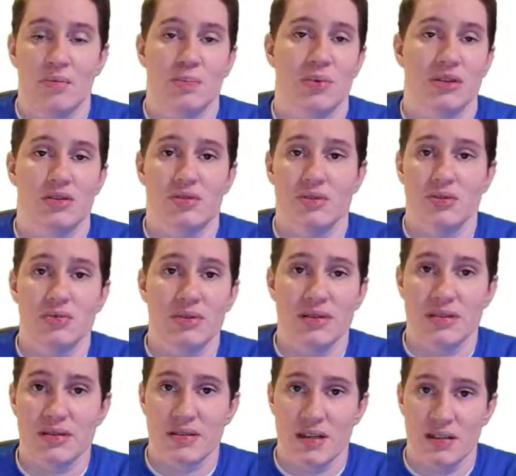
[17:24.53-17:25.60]
but two
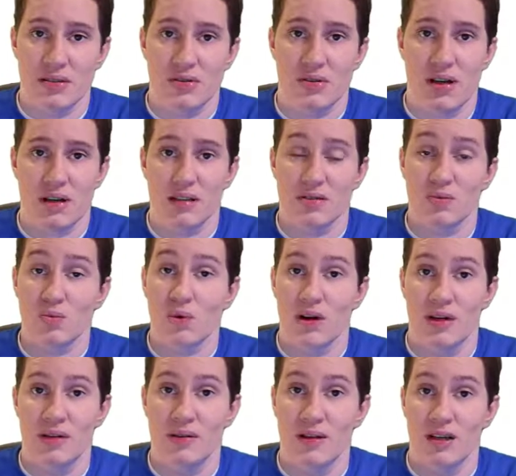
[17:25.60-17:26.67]
reasons not to do that is
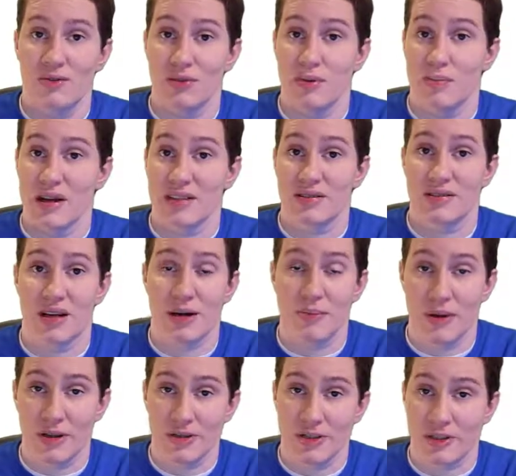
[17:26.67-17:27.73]
one, if we messed up
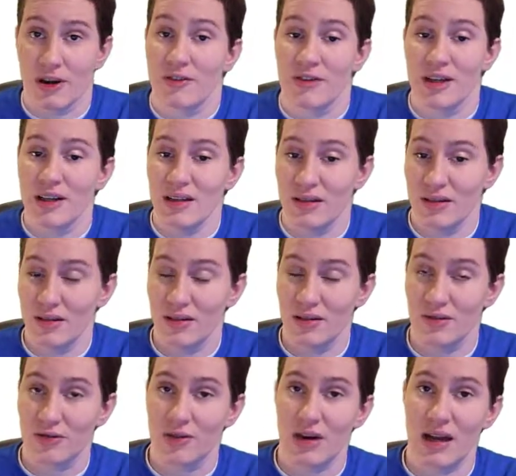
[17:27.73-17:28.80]
on solving
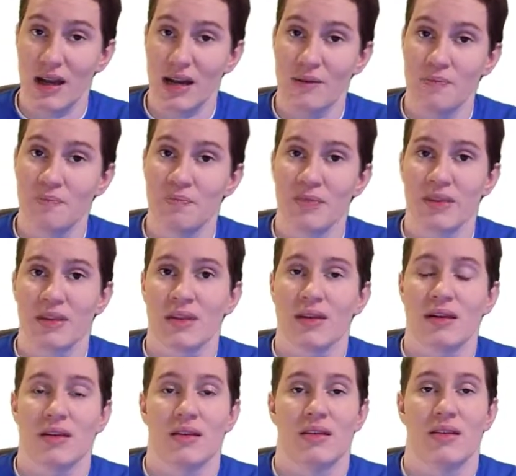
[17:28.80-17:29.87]
for A,
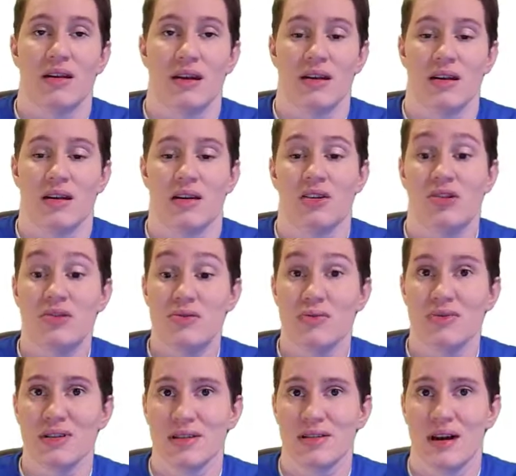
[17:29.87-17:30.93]
then
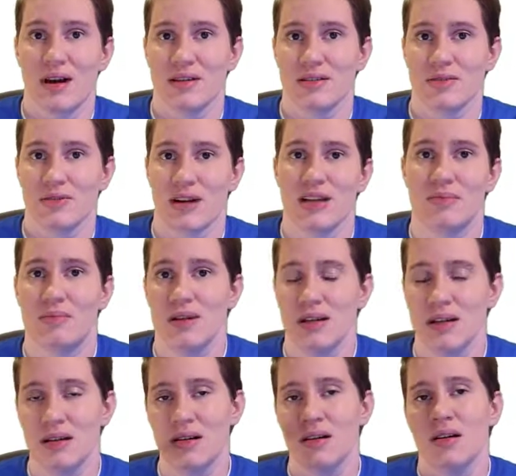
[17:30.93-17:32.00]
using that to find
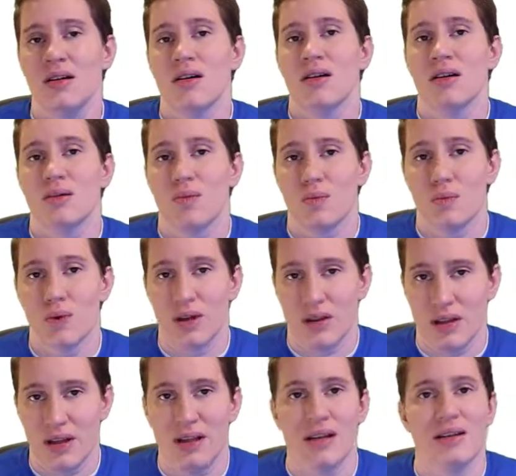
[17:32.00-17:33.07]
B will
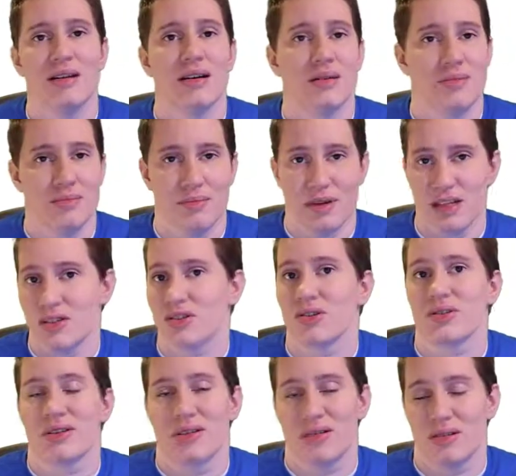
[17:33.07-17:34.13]
then make
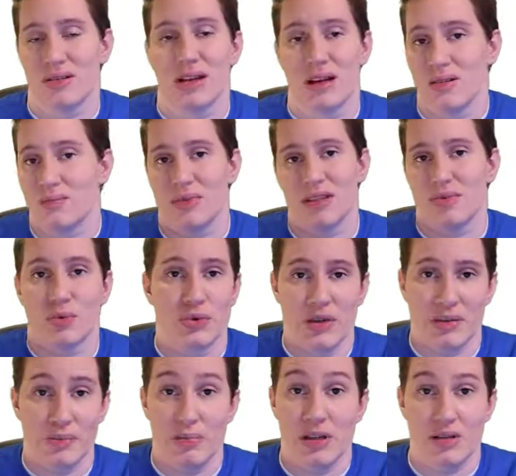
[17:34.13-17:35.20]
sure that that means we'll
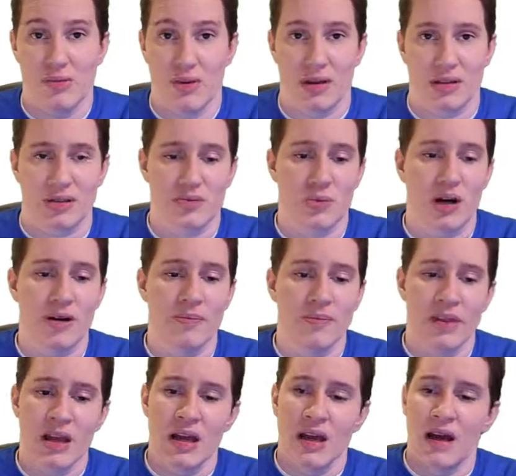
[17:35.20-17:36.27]
get B wrong as well.
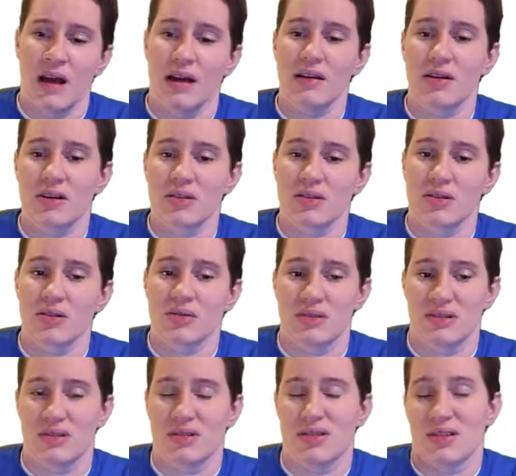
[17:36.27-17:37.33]
And also
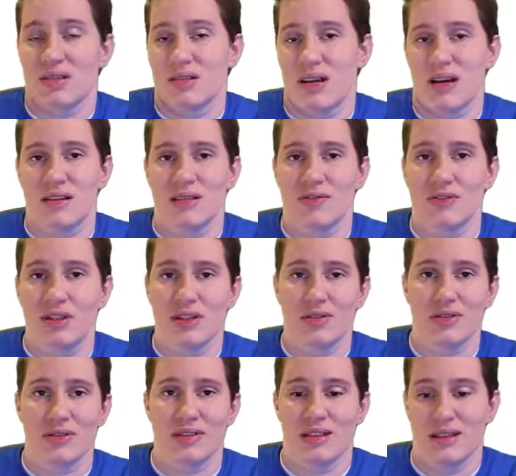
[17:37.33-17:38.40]
just sine 17
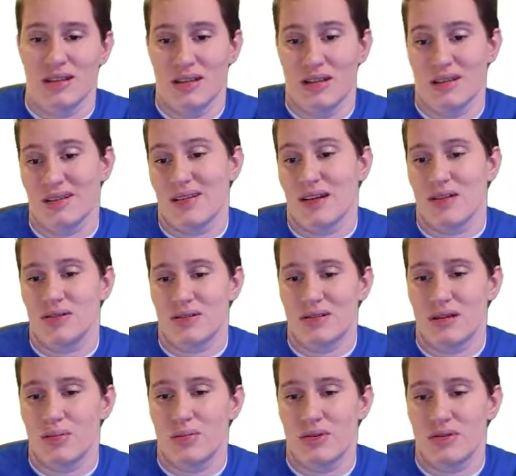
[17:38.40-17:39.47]
over 10, that's nicer
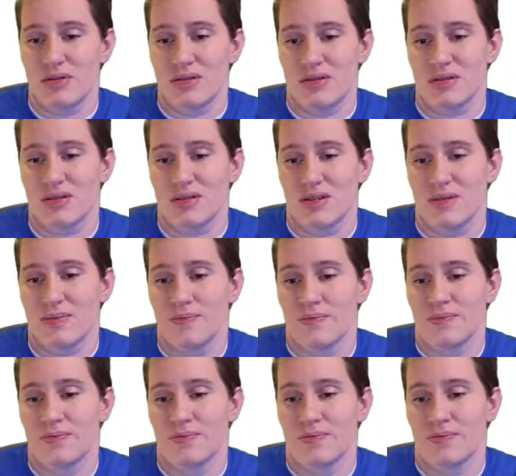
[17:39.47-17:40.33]
numbers. So